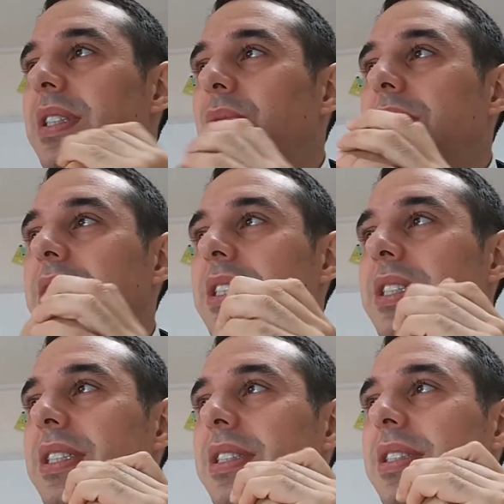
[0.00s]
which
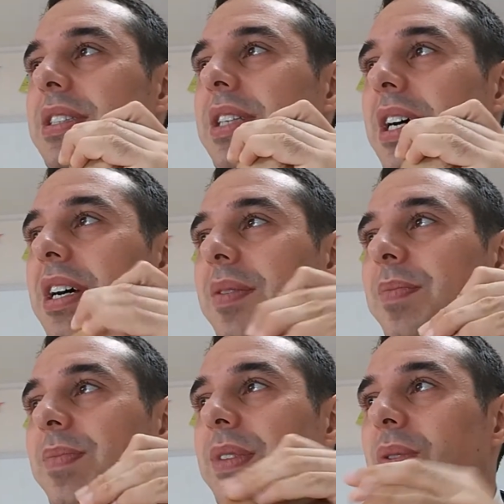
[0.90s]
is
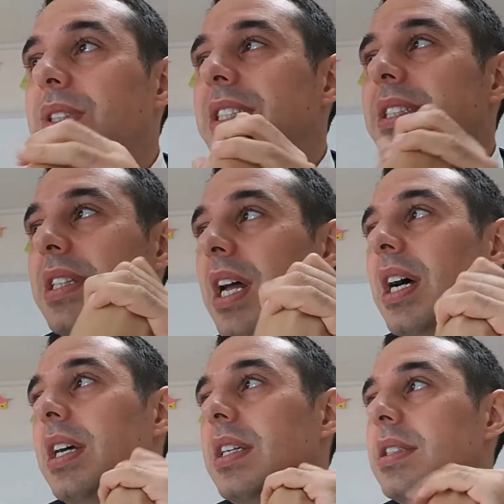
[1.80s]

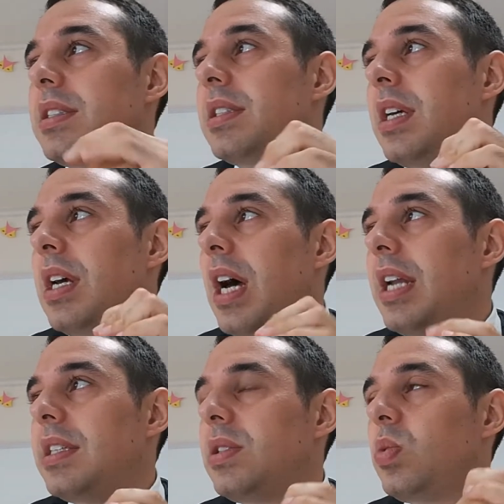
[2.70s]
nice,
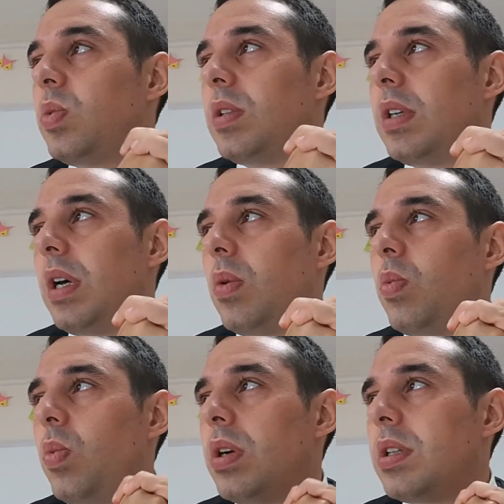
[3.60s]
and it's
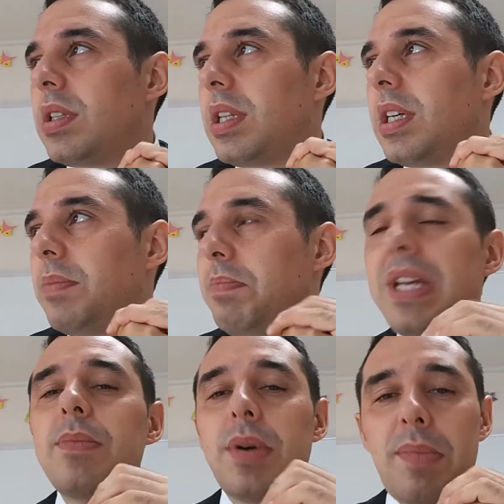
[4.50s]
the
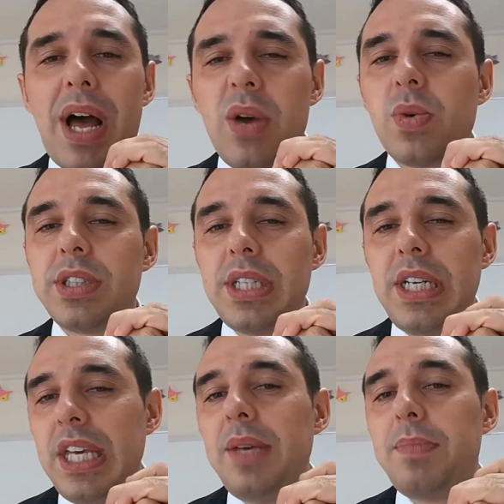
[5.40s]
minimum I want to
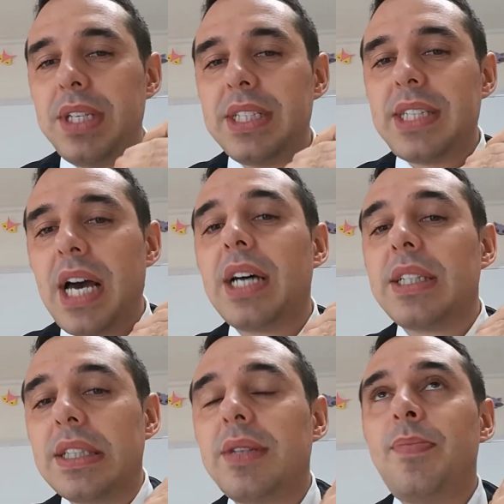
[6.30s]
keep this
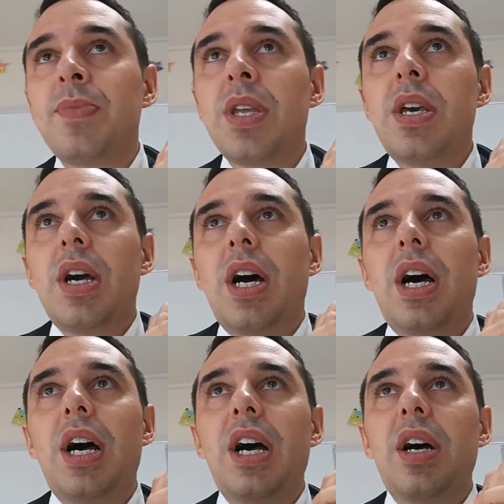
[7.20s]

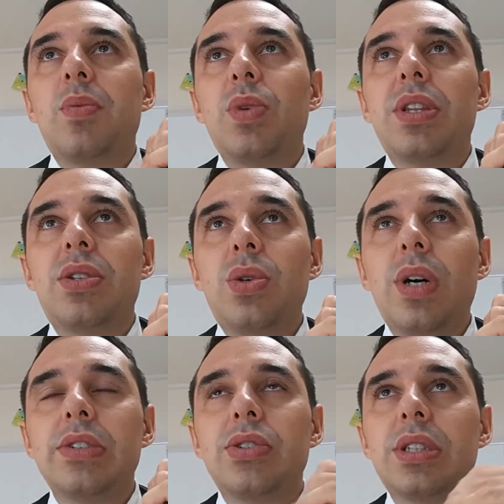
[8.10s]
at. With
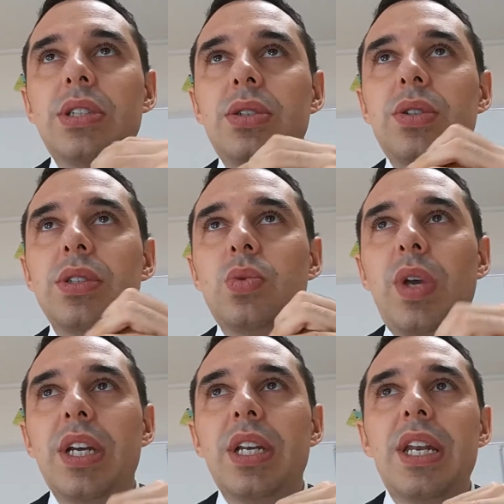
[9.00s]
200 students, we
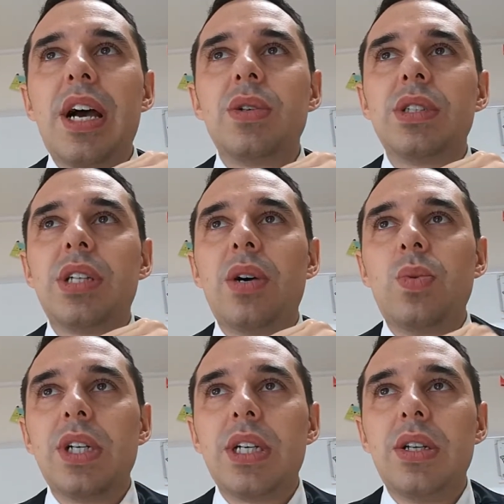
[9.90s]
can now start
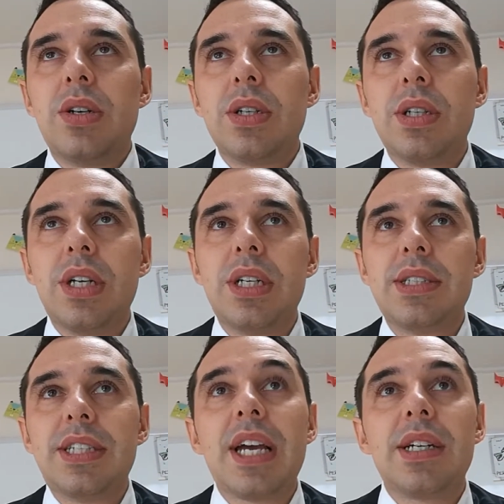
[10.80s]
working on a
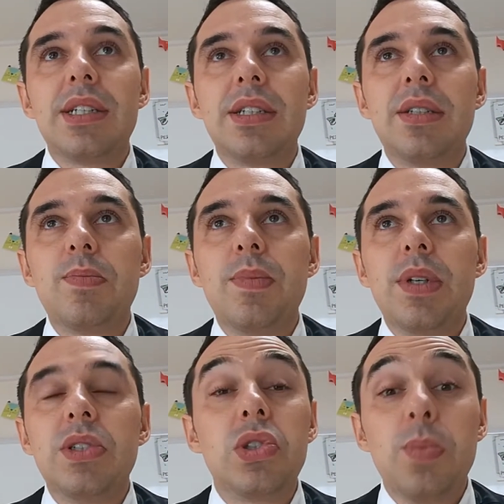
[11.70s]
second
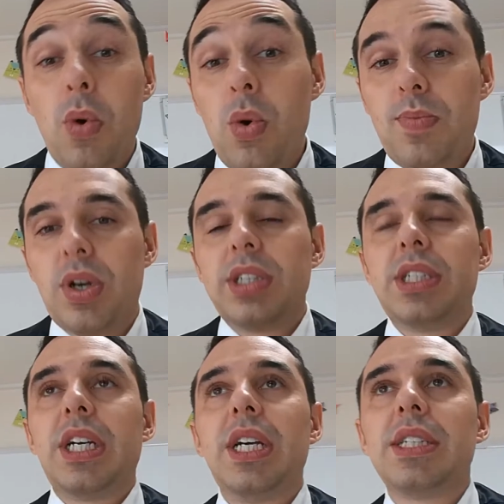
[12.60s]
small
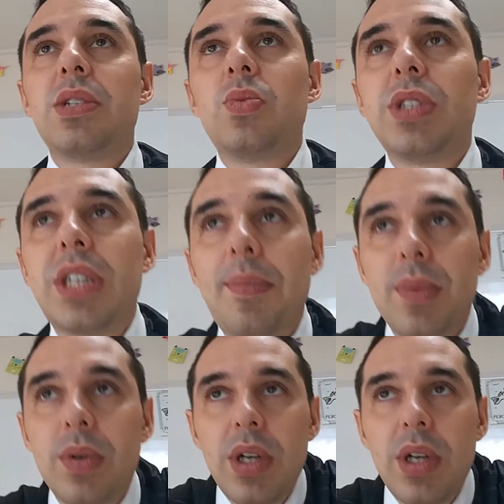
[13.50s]
project, which I'm